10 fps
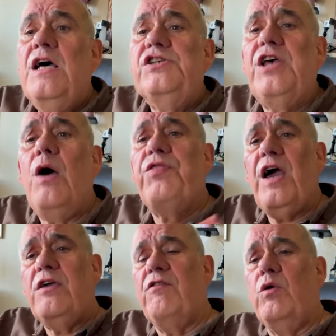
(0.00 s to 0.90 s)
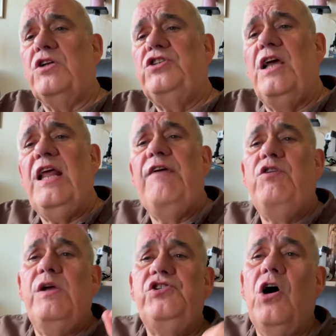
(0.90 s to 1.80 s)
So thank you for watching. If
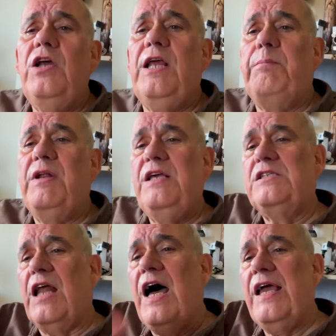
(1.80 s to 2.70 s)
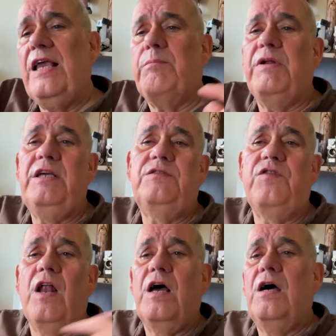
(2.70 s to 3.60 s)
you enjoyed it, please like, please
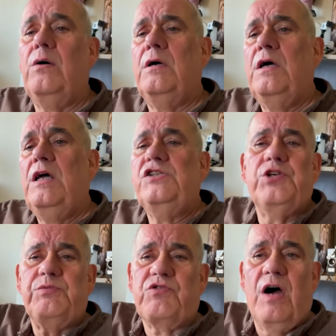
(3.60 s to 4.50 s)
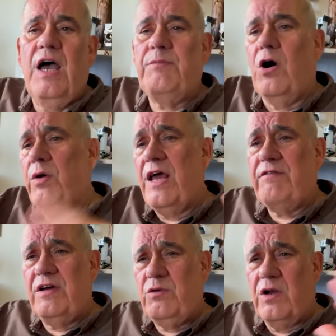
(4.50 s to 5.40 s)
follow, subscribe or
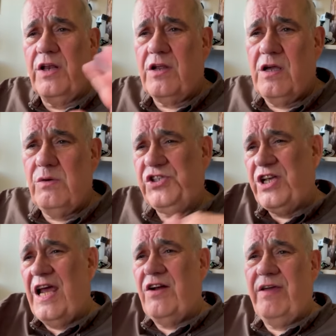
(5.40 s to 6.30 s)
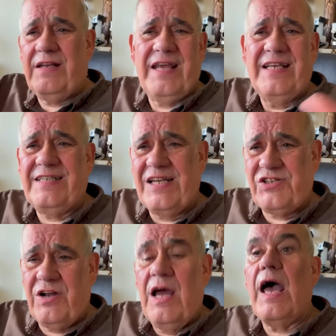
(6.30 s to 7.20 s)
whatever you want to do, share it,
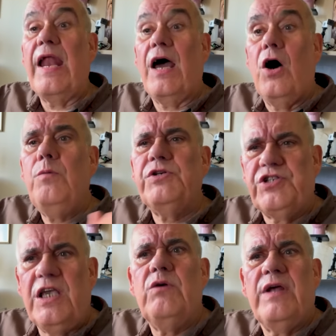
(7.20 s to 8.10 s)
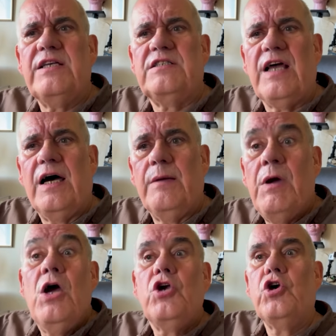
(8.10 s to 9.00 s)
etc. And I hope to see you next time.
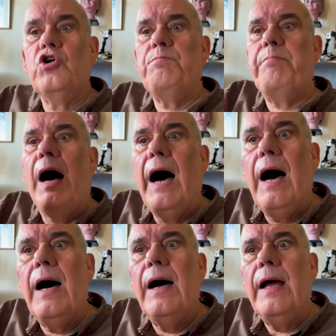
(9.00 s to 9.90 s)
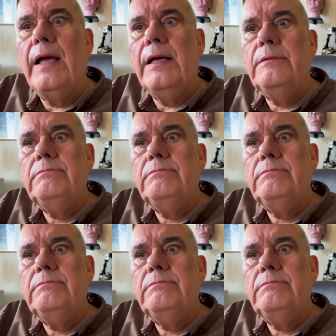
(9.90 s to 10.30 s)
Goodbye.